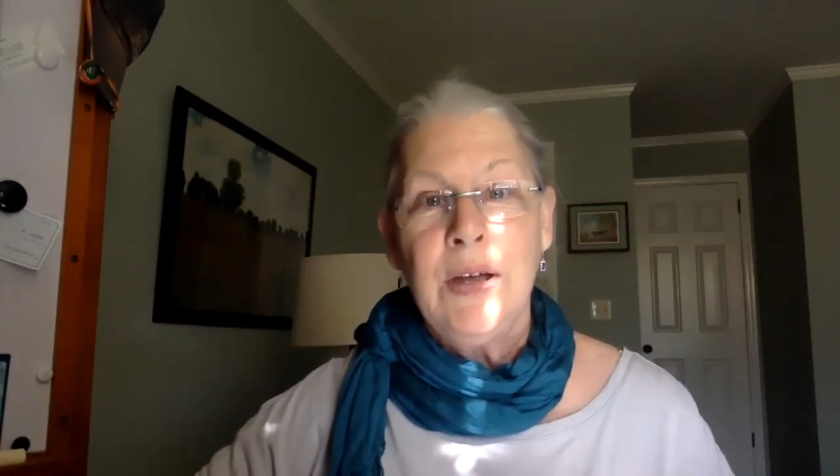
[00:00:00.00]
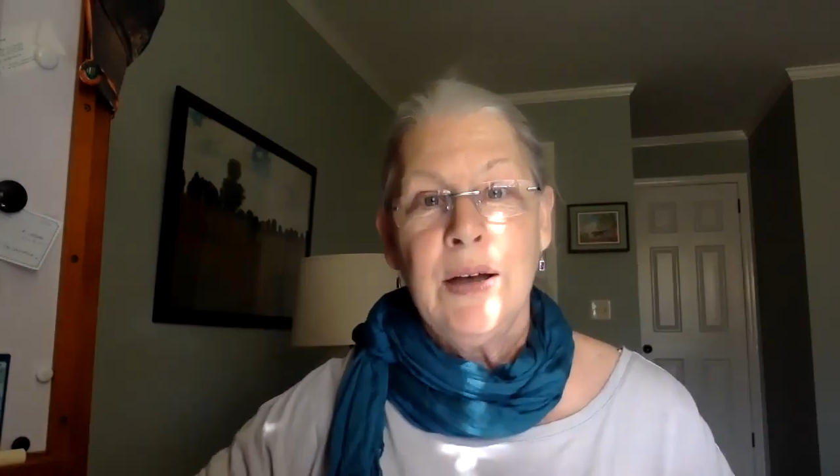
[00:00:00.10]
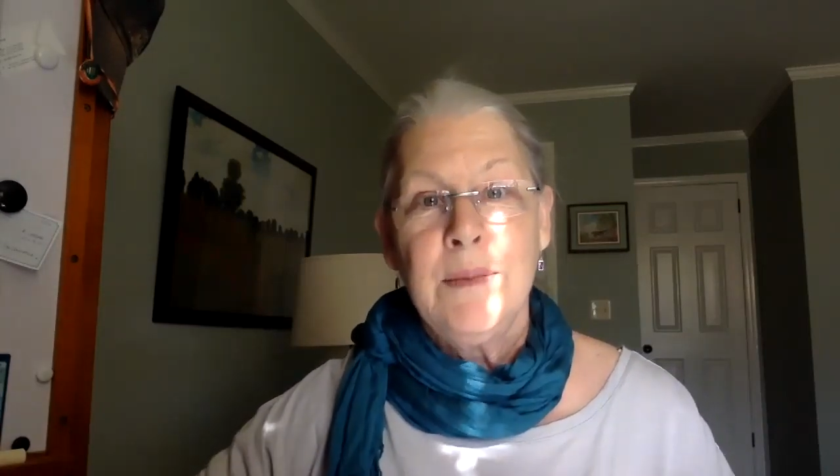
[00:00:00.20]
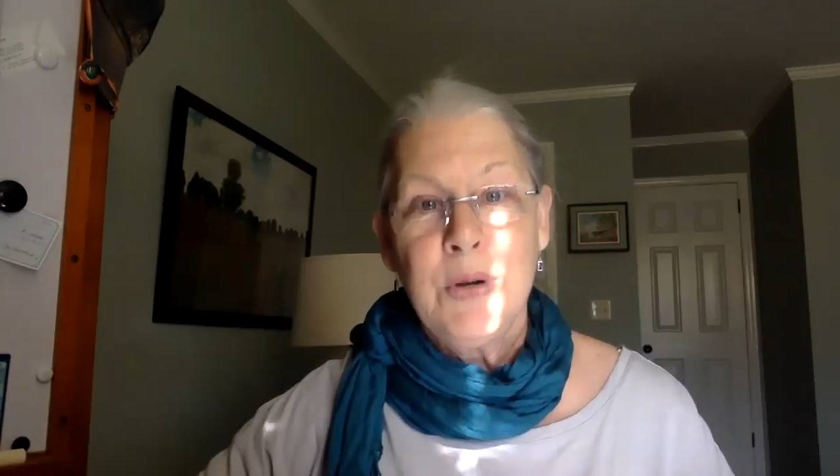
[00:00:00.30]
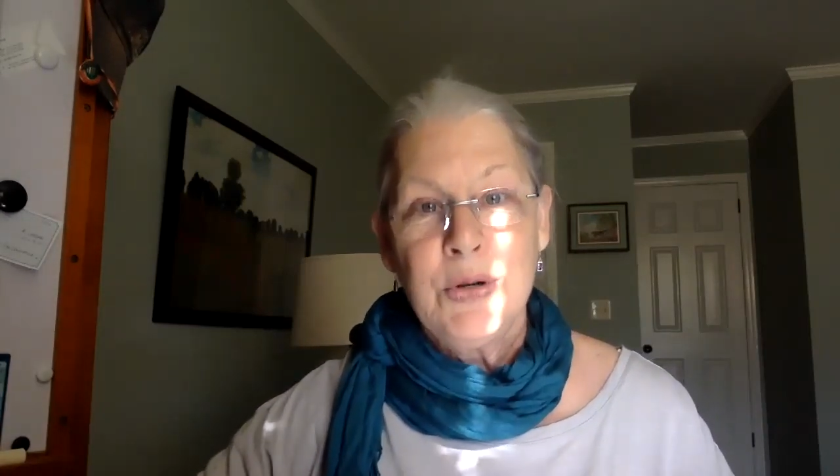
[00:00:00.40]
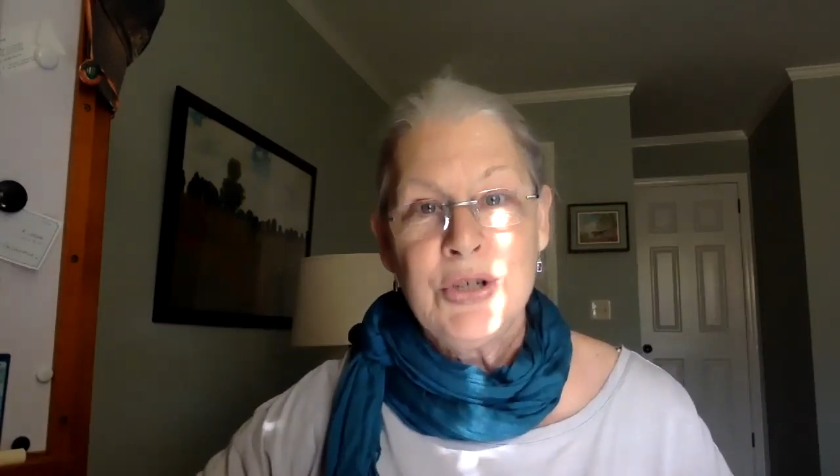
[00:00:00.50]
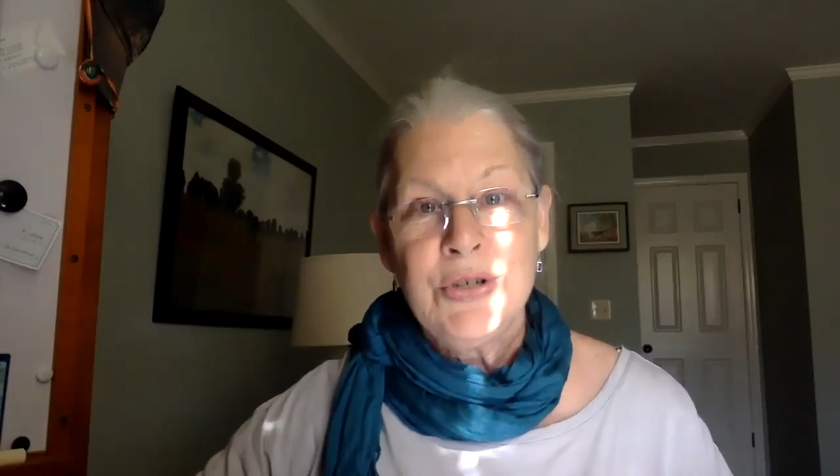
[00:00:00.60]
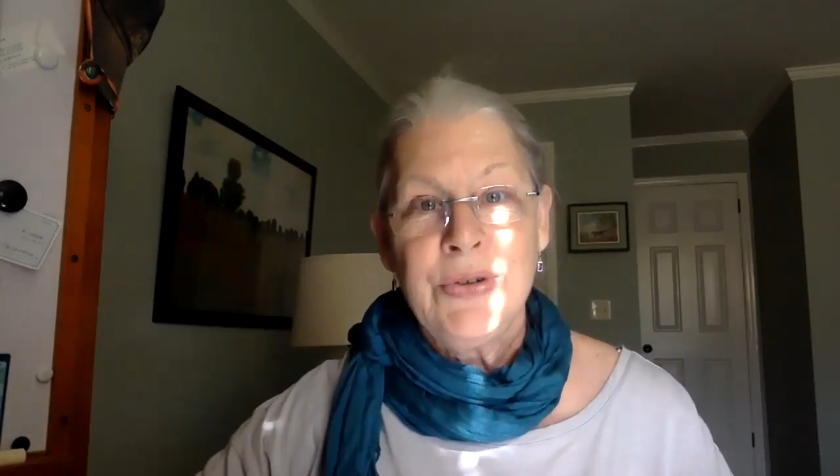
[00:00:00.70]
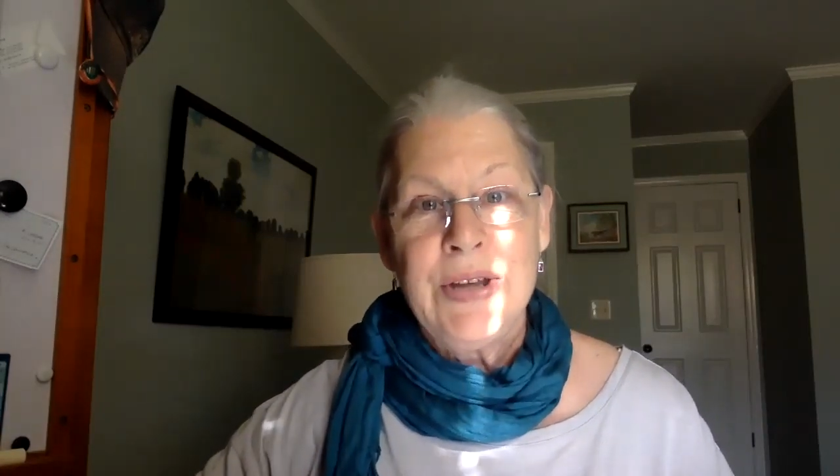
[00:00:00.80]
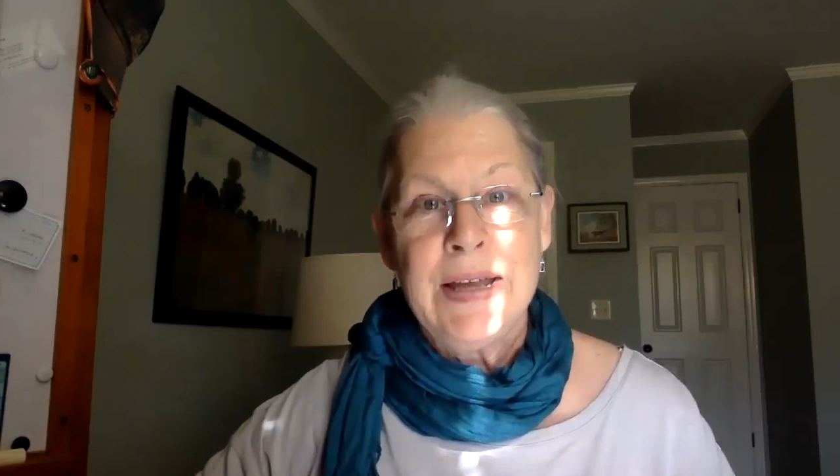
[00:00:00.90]

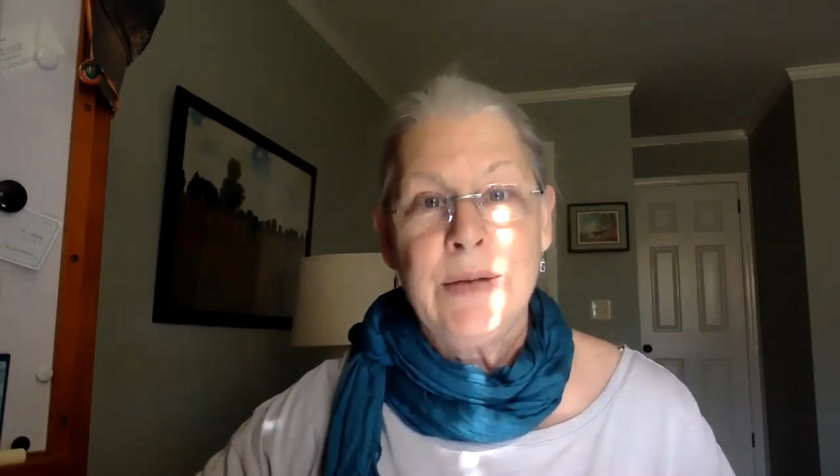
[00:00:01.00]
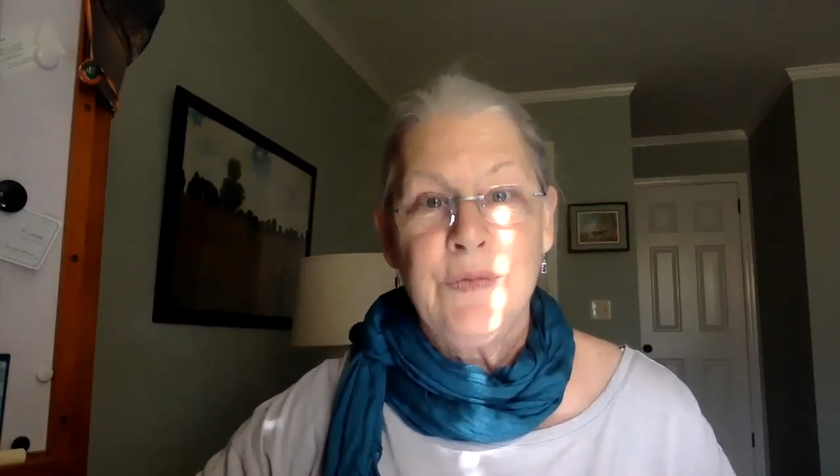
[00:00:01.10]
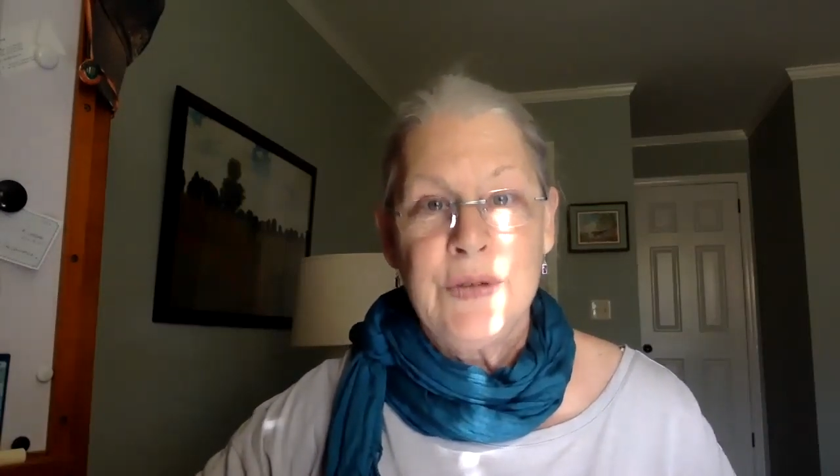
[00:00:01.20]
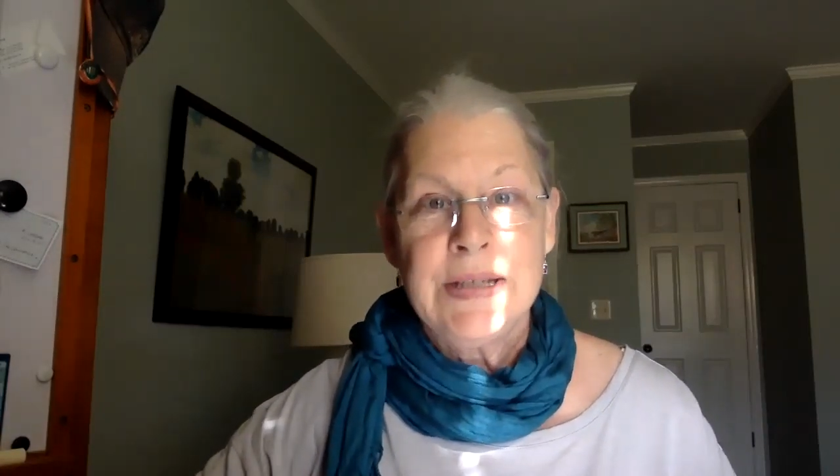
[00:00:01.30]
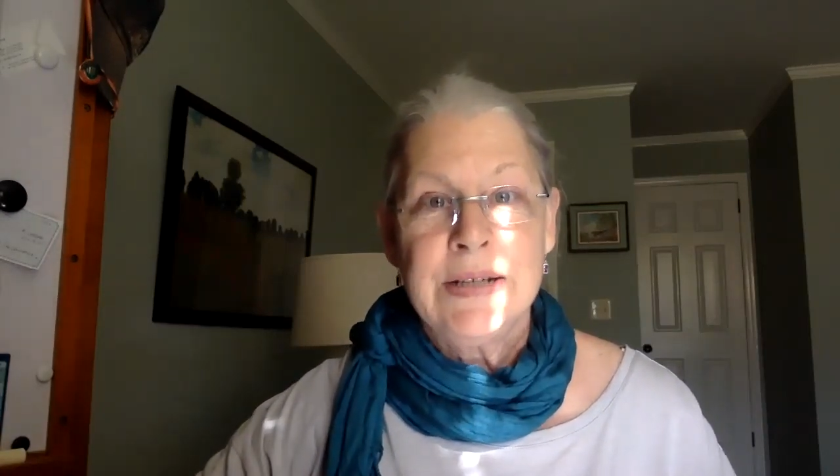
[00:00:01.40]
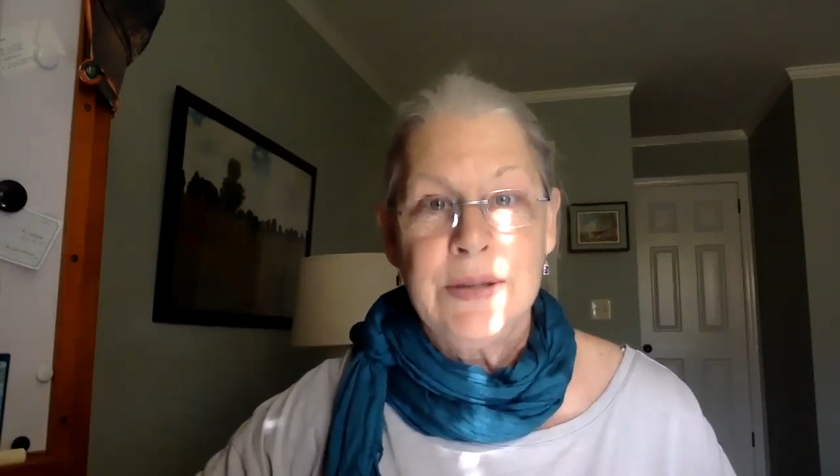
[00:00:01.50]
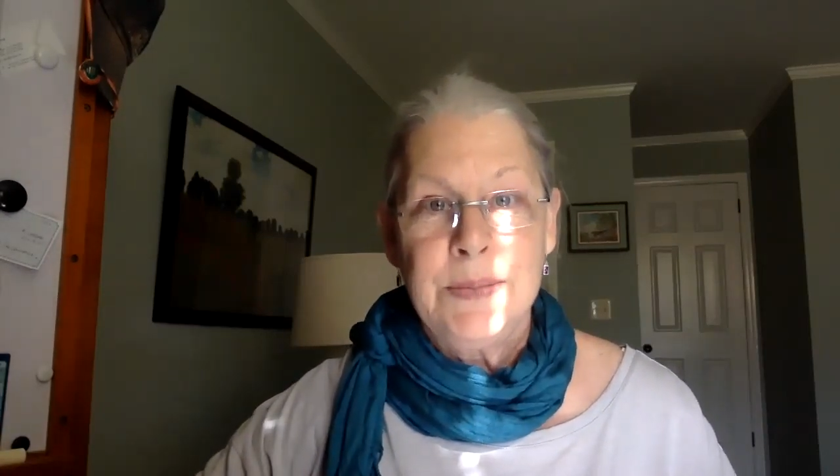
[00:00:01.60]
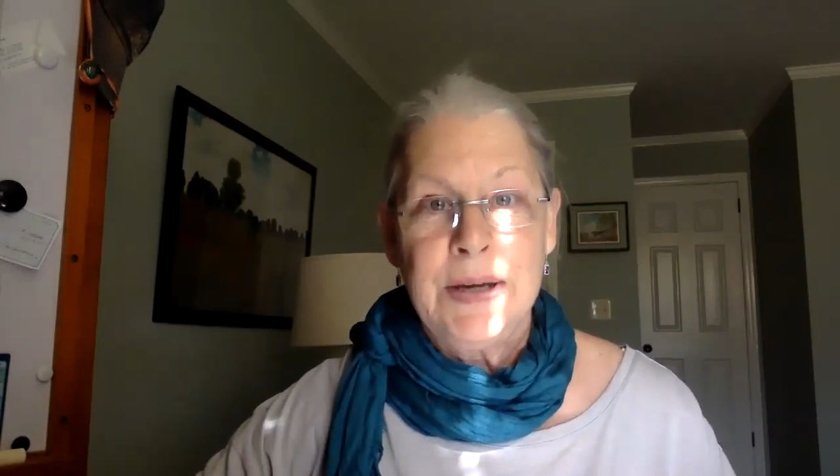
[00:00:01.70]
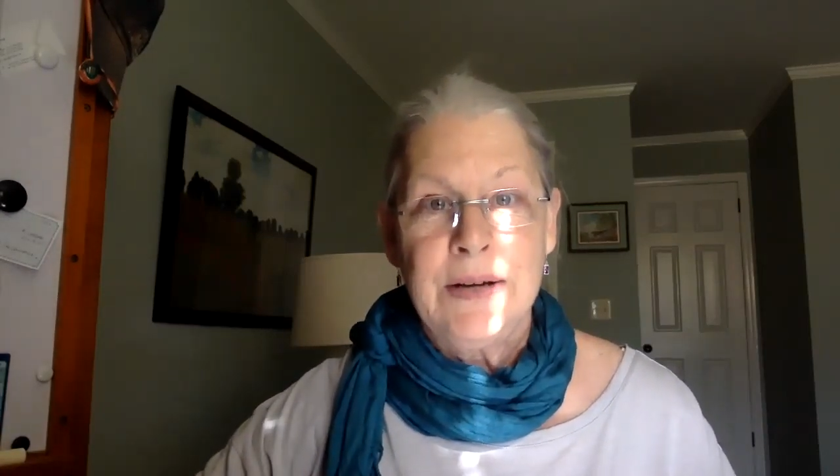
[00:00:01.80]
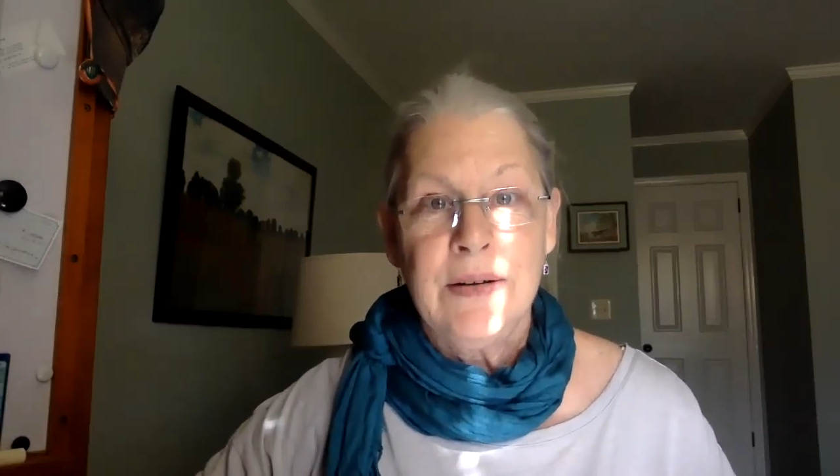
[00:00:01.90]
emotionally and physically
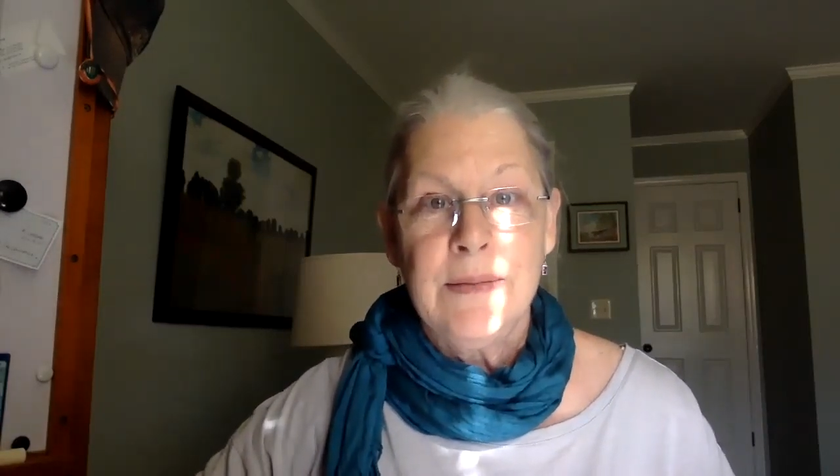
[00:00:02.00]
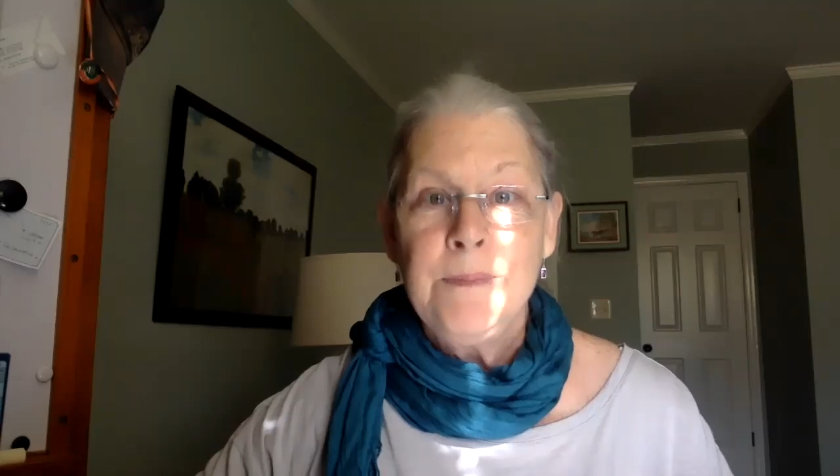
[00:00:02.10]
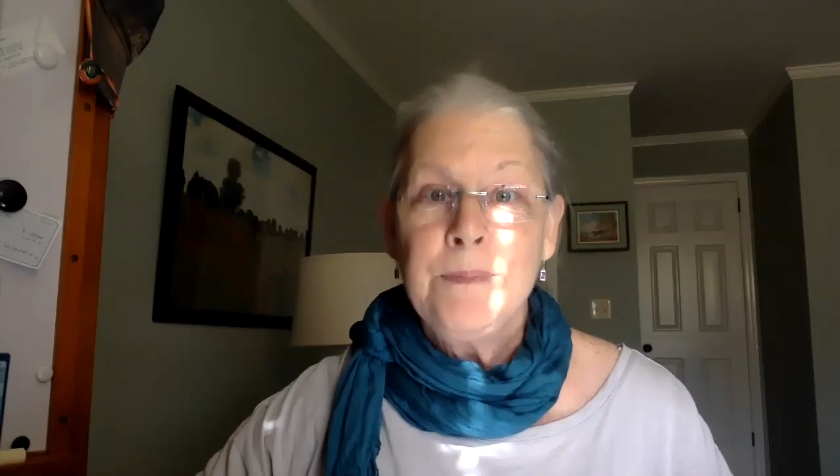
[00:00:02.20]
better